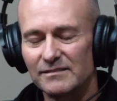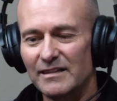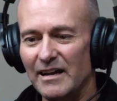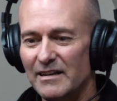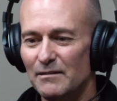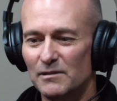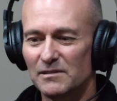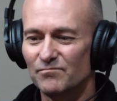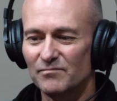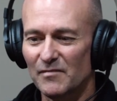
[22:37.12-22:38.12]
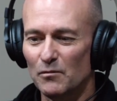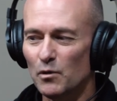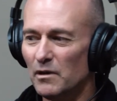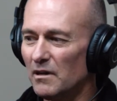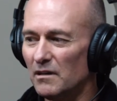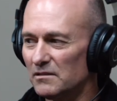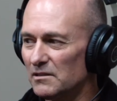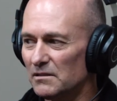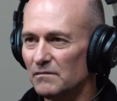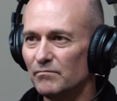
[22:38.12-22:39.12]
And it was the work. I was
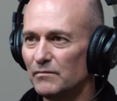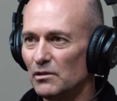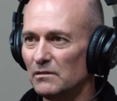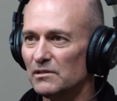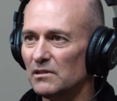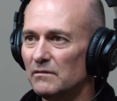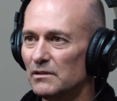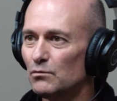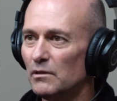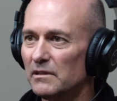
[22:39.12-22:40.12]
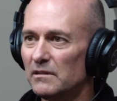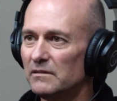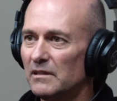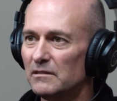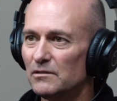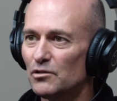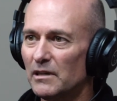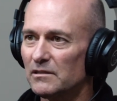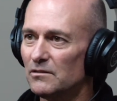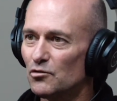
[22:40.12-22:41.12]
just doing service work on those
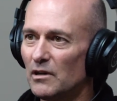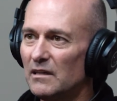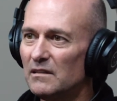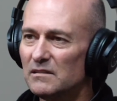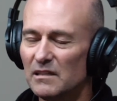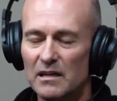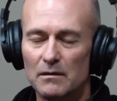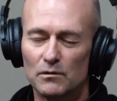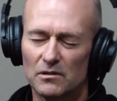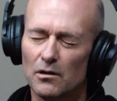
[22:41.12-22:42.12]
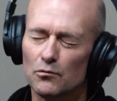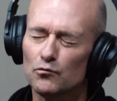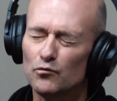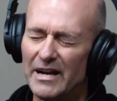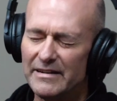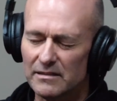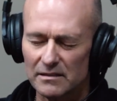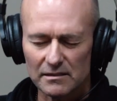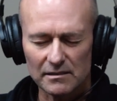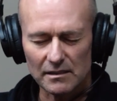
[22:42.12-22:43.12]
trucks and trailers, and it was
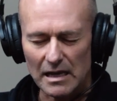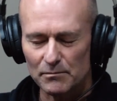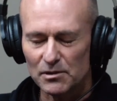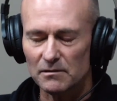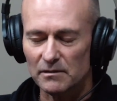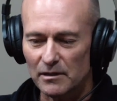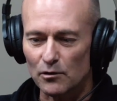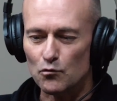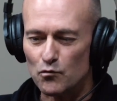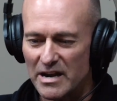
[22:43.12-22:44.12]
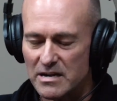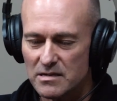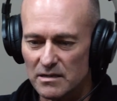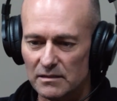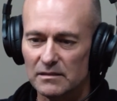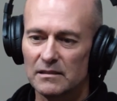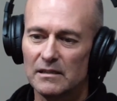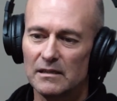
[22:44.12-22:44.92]
horrendous, absolutely horrendous.